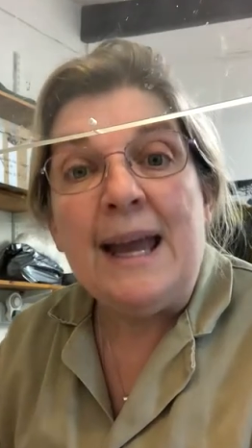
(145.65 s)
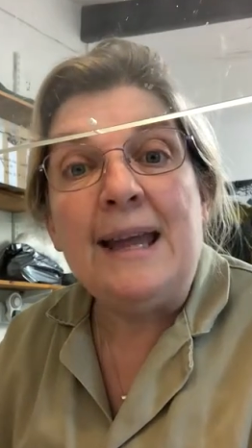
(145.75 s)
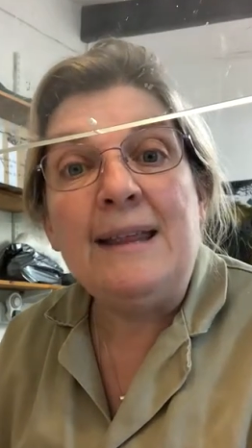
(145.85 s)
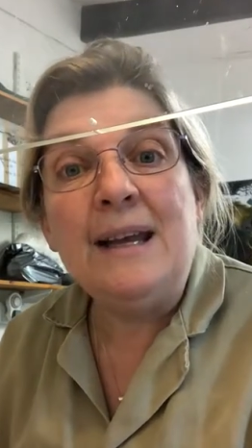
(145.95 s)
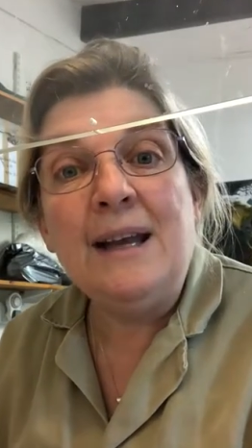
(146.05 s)

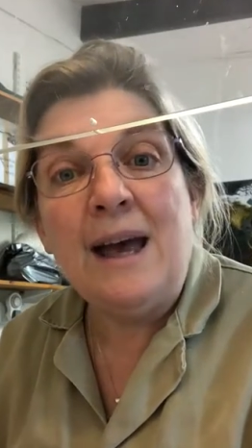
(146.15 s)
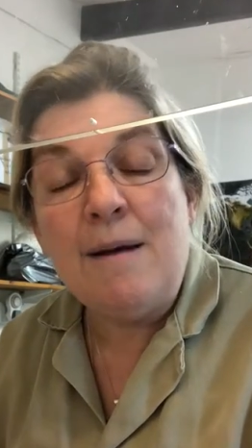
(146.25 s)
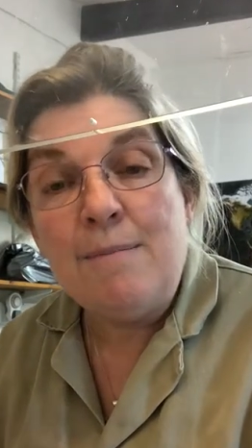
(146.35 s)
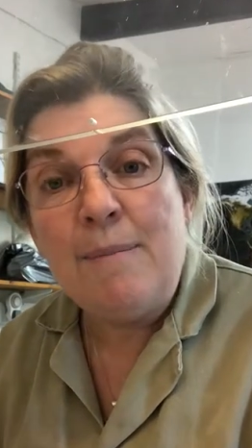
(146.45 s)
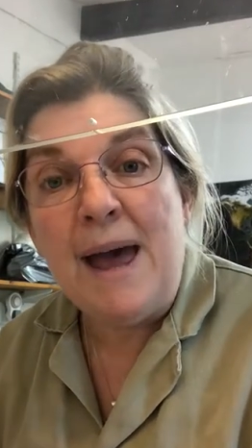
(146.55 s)
and then
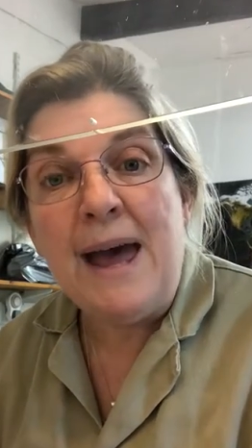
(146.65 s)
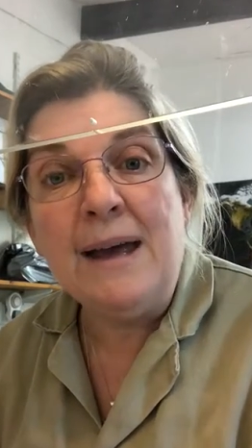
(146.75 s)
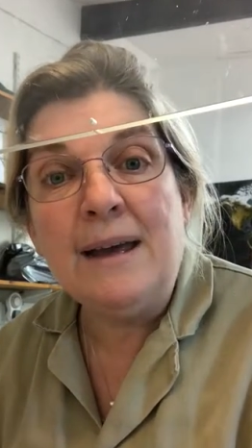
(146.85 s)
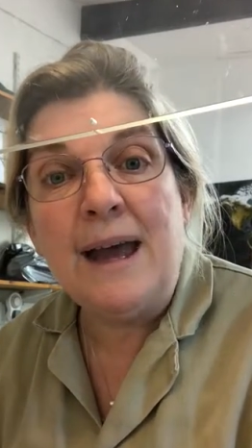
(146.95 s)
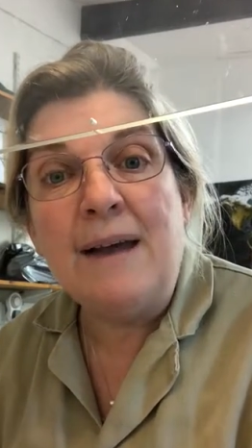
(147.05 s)
come
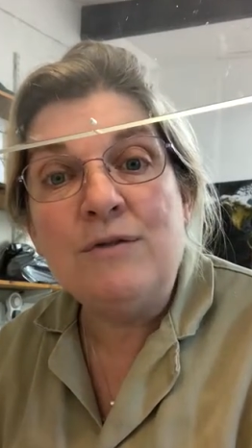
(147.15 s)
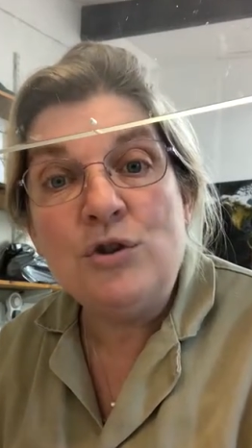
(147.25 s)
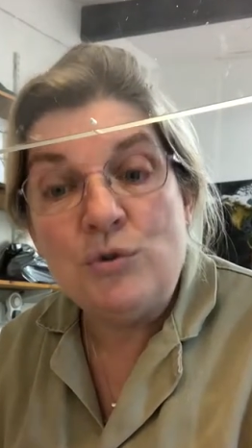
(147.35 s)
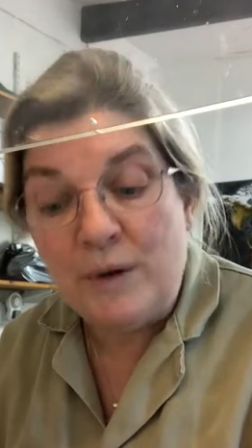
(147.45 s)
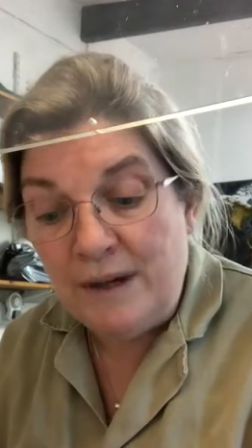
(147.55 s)
back after
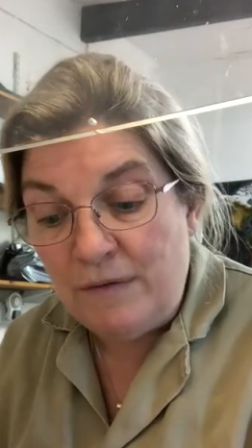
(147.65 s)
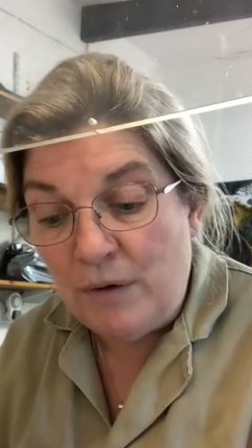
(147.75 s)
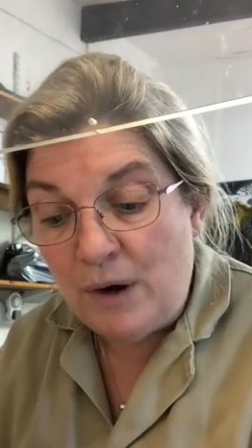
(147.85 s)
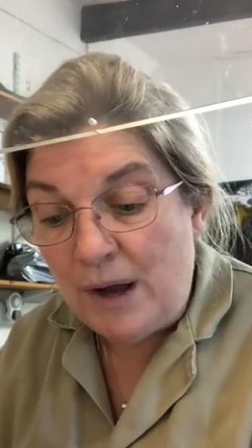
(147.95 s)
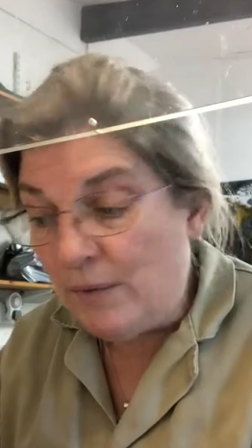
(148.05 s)
24
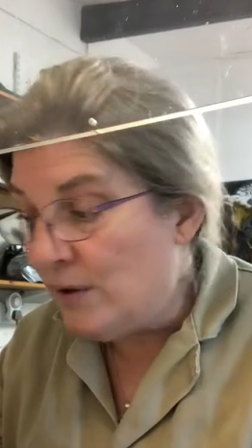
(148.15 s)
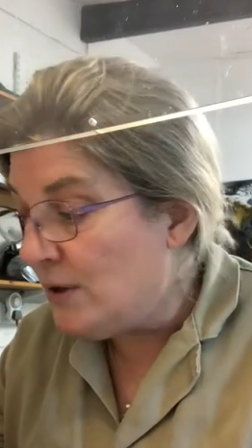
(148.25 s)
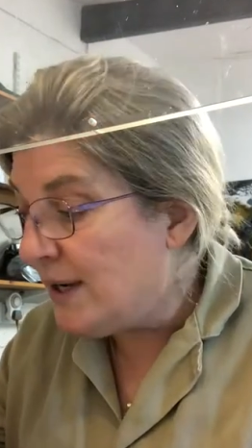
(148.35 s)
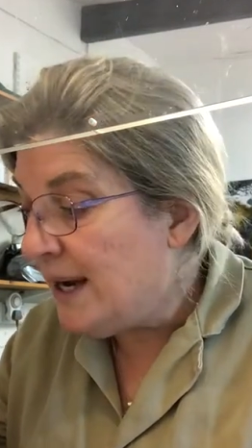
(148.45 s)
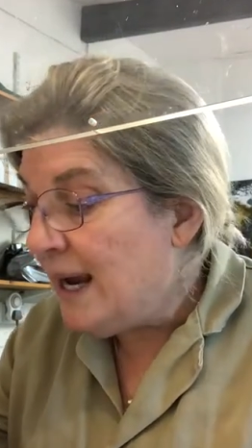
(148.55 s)

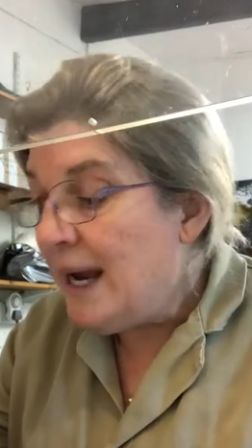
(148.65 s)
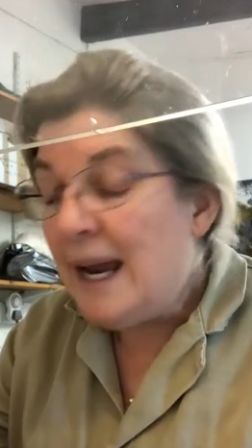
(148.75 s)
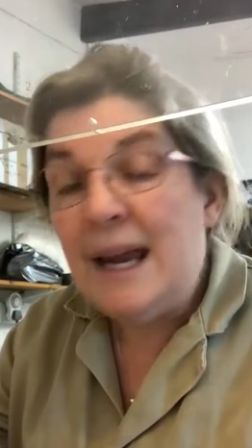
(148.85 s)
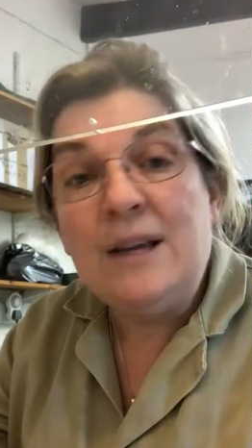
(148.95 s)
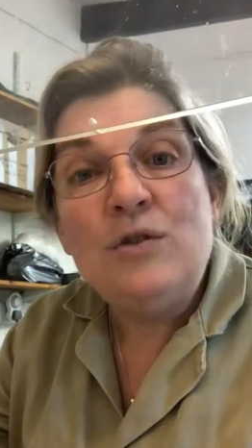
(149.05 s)
hours
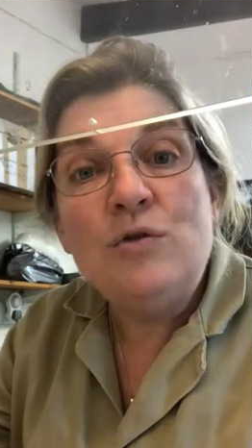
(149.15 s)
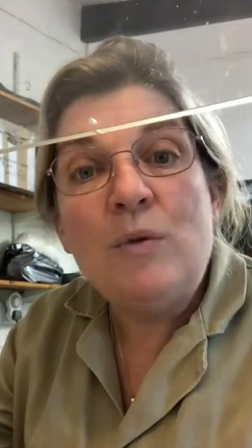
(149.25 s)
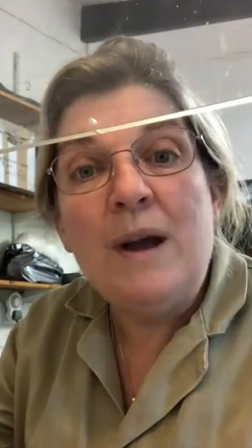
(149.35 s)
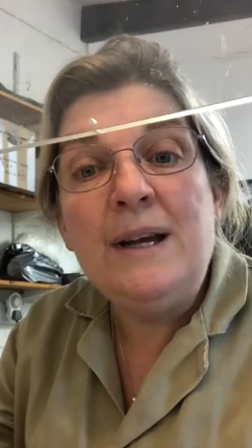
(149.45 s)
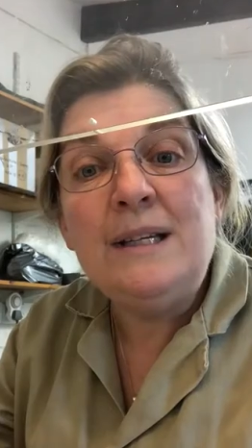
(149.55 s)
and
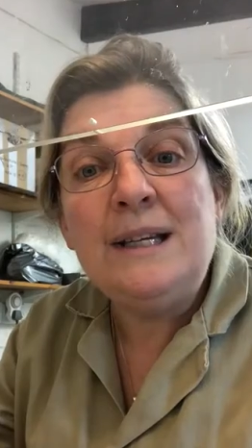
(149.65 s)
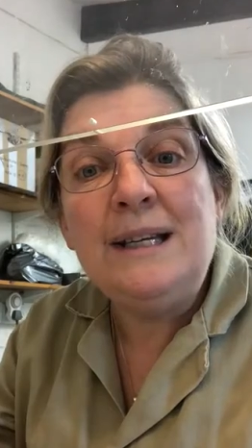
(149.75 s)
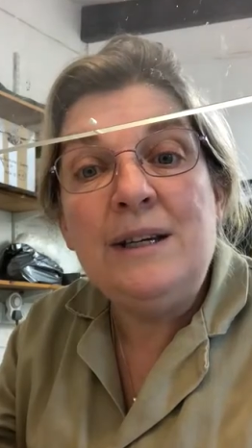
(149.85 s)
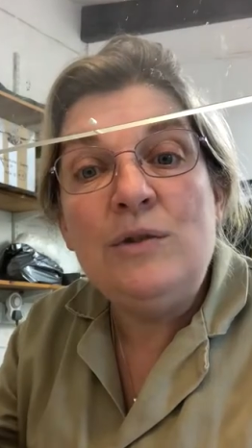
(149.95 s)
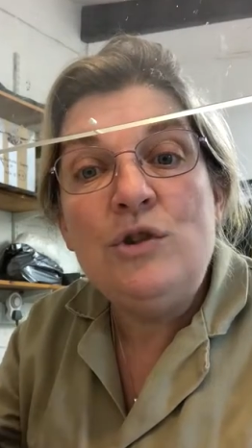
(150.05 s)
try to
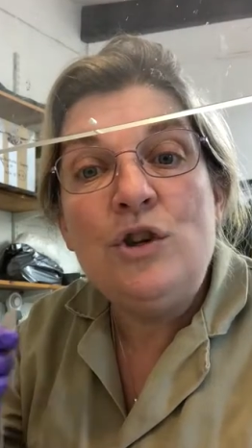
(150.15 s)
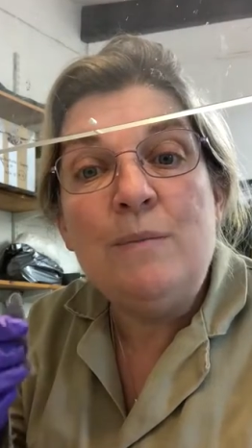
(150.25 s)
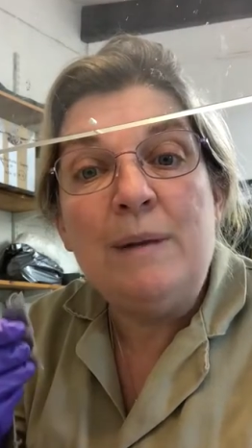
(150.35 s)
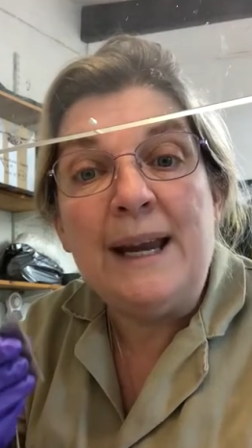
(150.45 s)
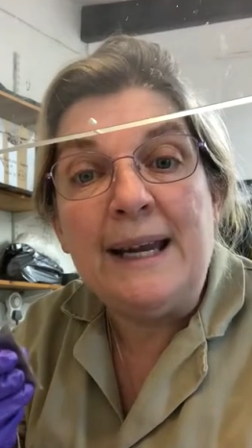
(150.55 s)
use your
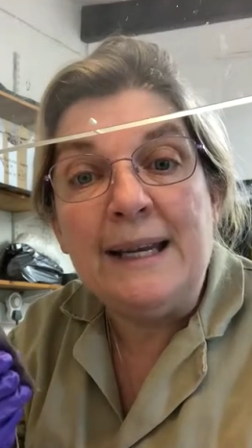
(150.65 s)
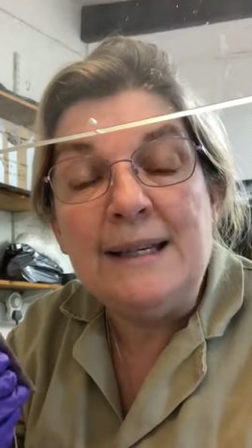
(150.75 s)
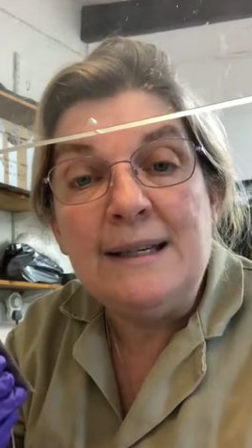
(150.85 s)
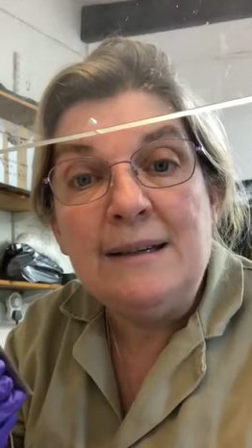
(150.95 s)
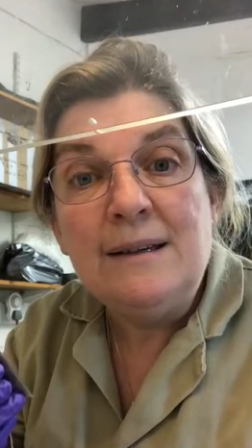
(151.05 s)
blade,